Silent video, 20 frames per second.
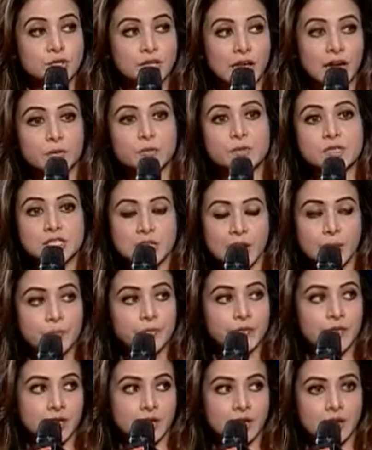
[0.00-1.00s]
that was
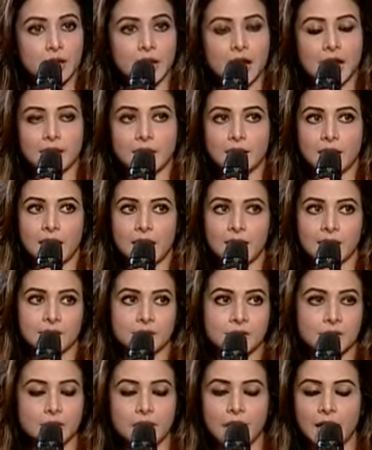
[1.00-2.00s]
something, and
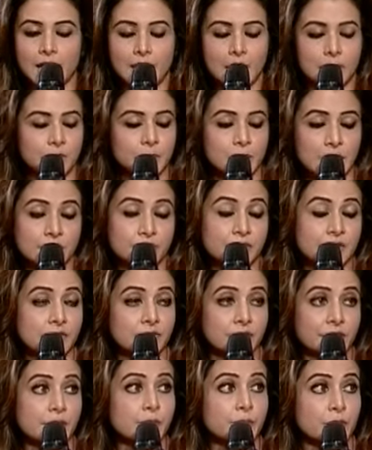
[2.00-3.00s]
I
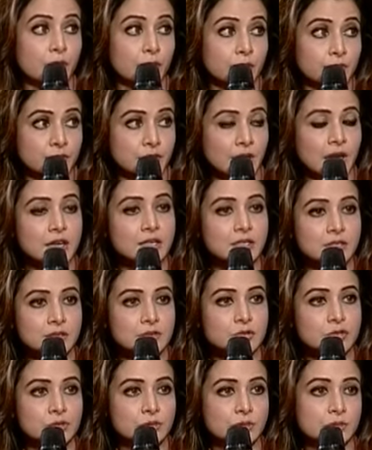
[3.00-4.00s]
feel very proud of that.
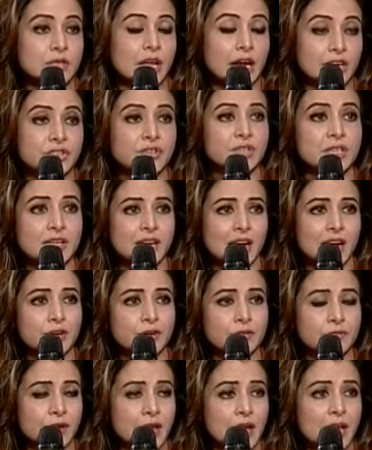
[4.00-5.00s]
So that really
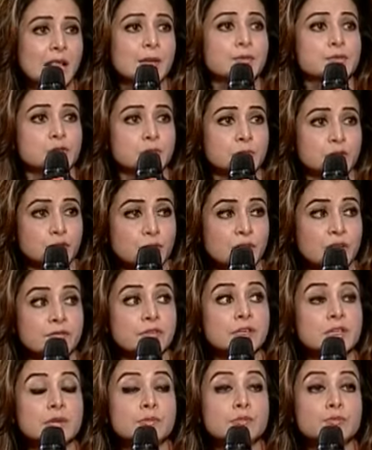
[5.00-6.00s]
kind of helped me to
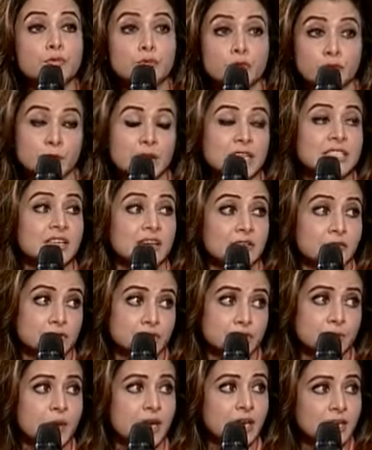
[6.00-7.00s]
even improve my
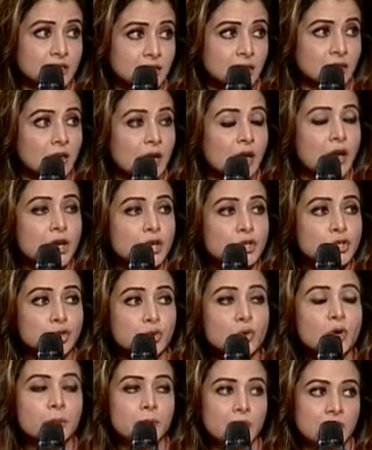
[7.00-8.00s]
self-respect and
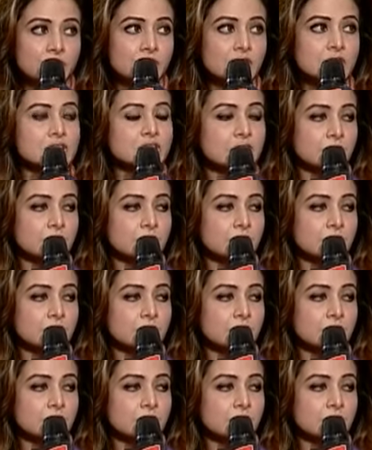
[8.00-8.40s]
doing my things